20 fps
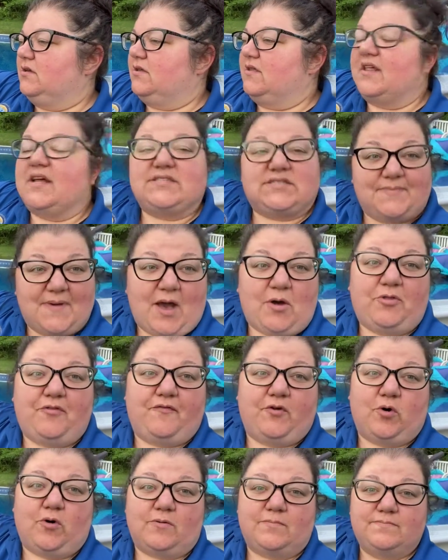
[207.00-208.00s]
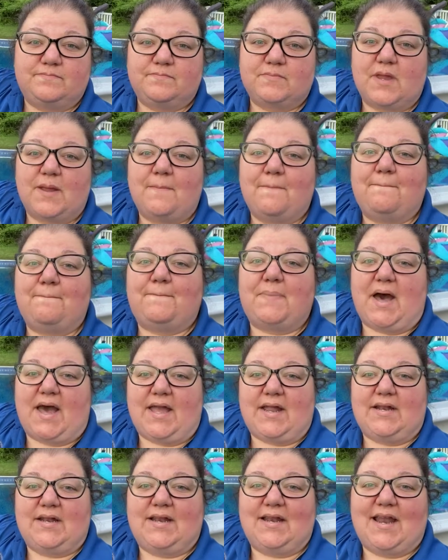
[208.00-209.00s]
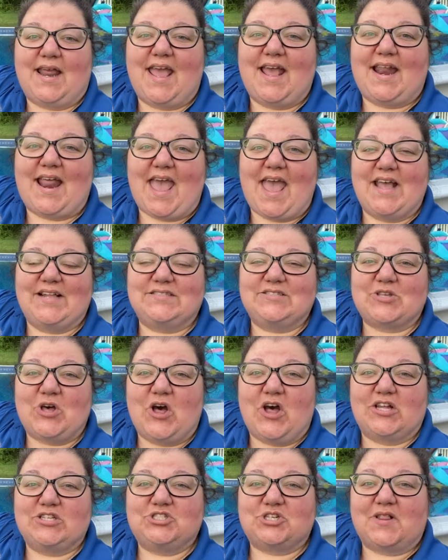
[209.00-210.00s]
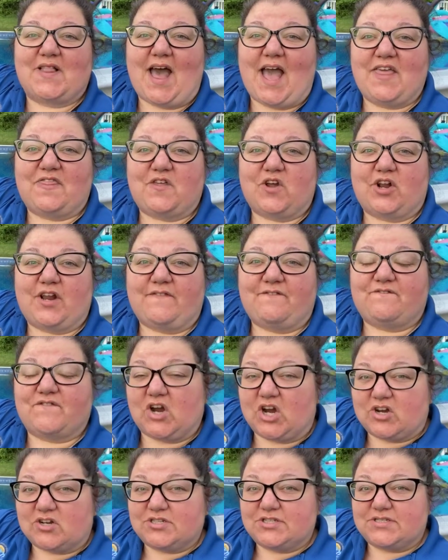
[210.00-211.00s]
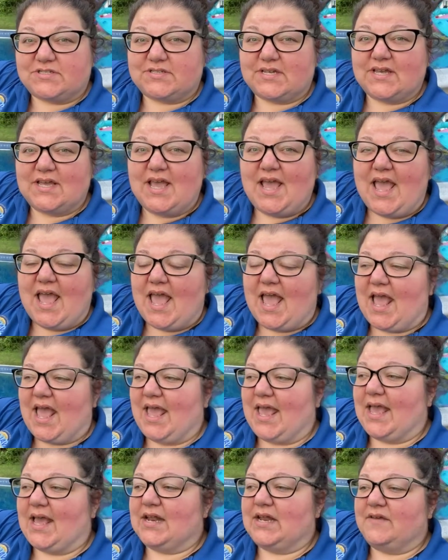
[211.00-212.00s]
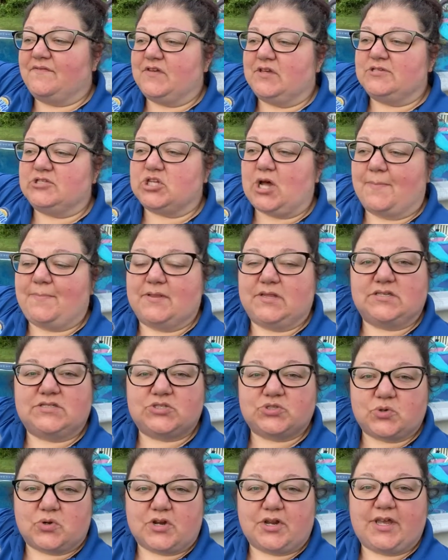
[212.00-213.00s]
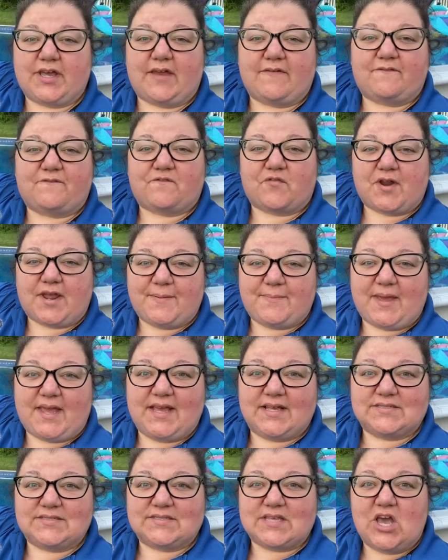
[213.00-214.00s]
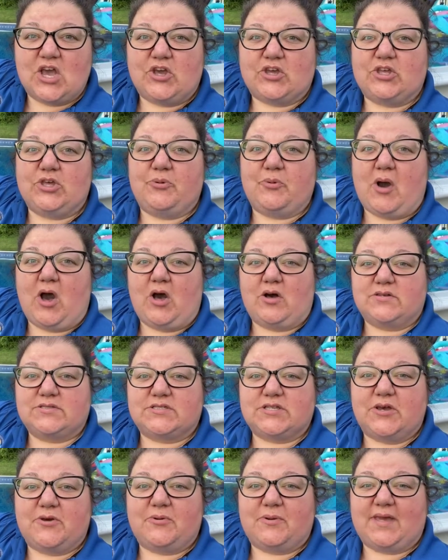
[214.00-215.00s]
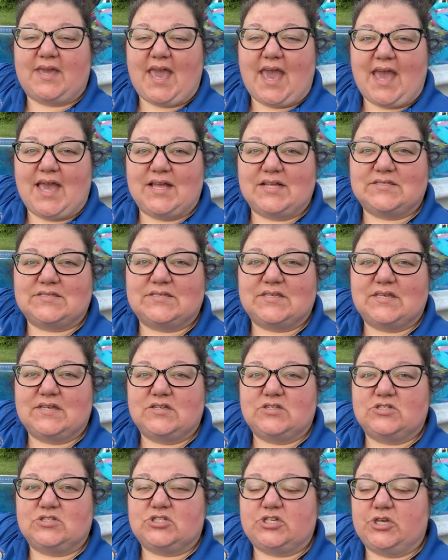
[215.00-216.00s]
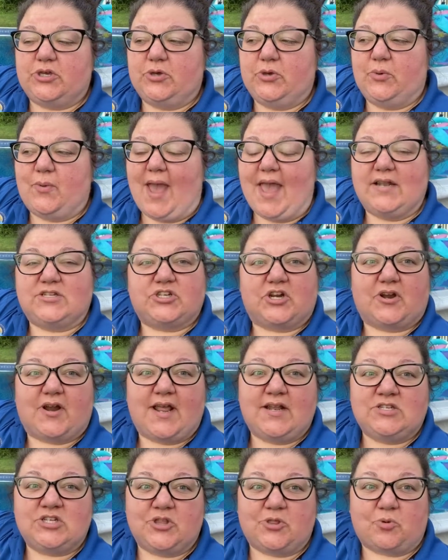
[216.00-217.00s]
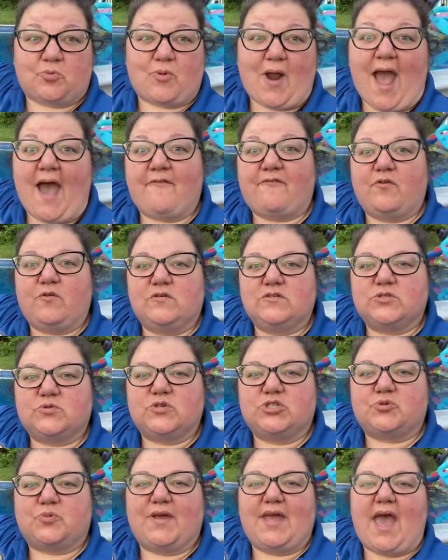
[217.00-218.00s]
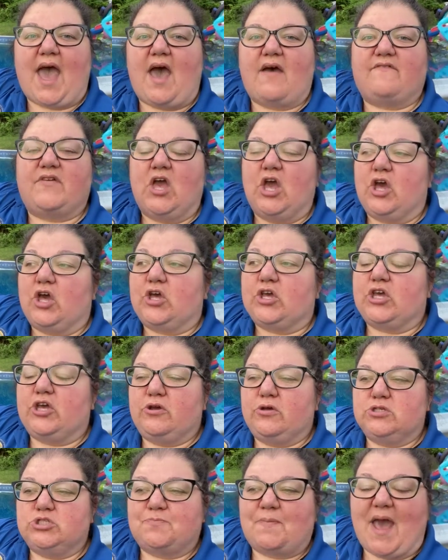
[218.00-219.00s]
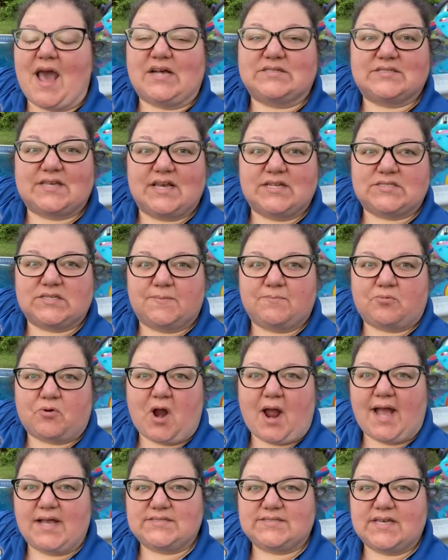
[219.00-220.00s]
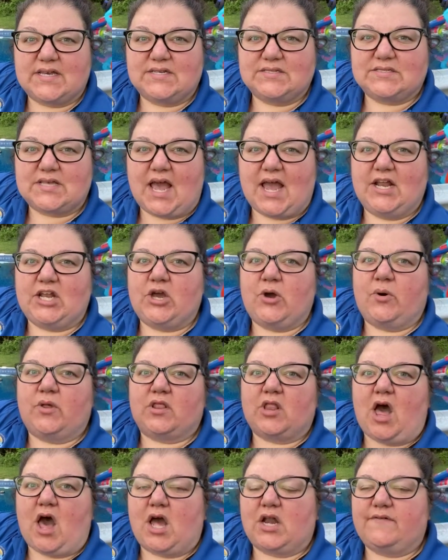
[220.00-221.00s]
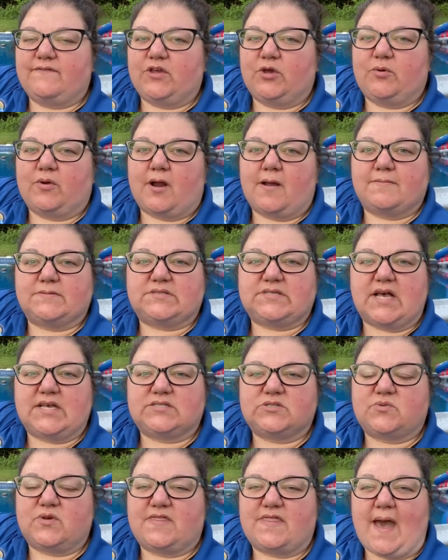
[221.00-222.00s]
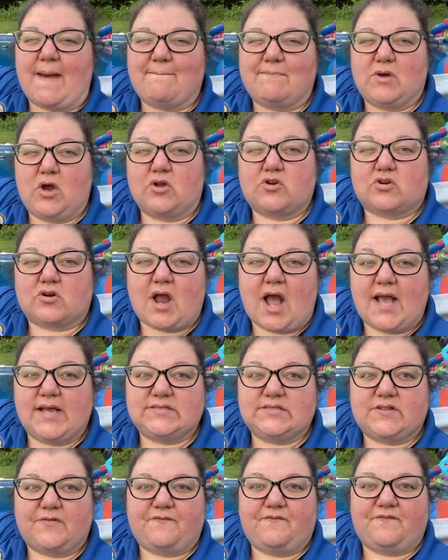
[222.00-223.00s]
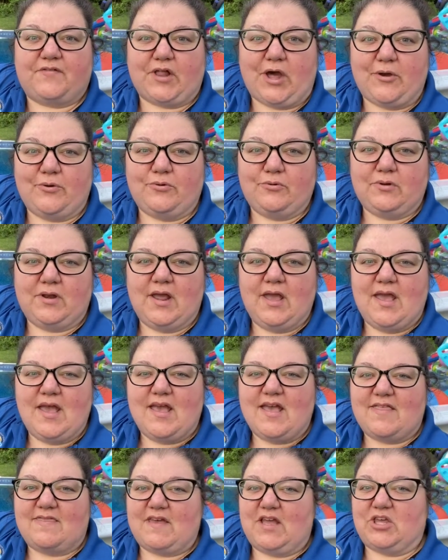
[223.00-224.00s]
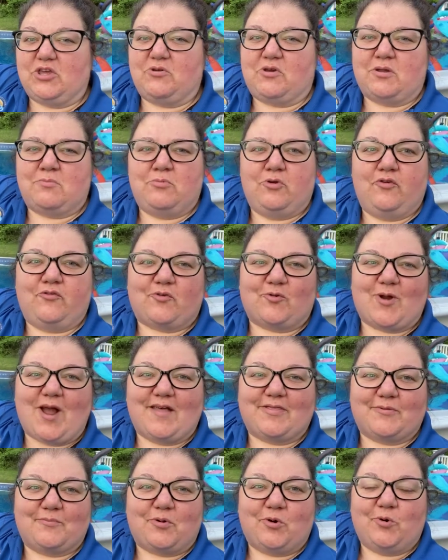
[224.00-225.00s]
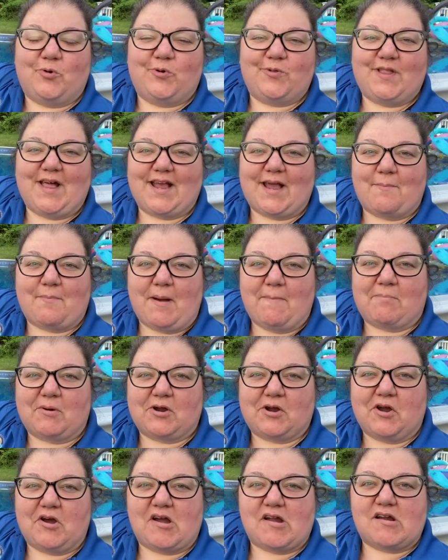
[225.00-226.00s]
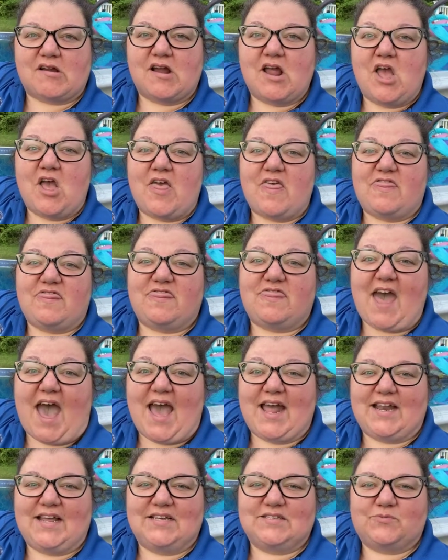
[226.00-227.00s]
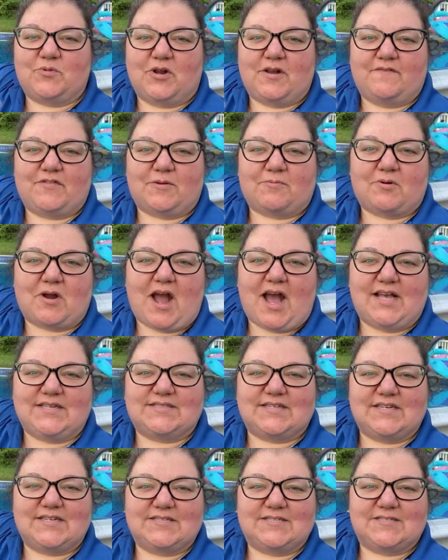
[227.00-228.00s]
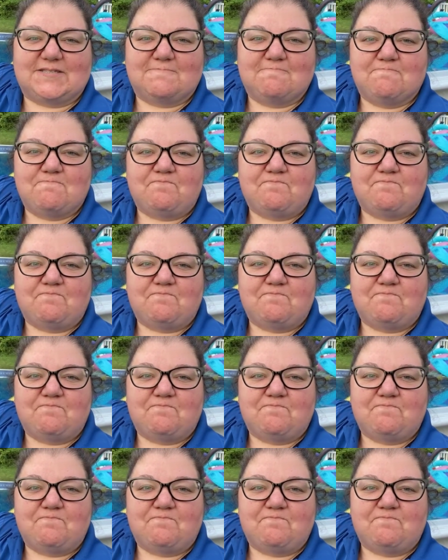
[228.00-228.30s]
That's a mouthful, but it ends on July 31st. And if you stop in the store, you get freebies. You also get to enter into the raffles, which we have huge baskets and prizes. I know a lot of you are obsessed with that motorized float that you can move around the pool like a bumper car. That is one of the prizes.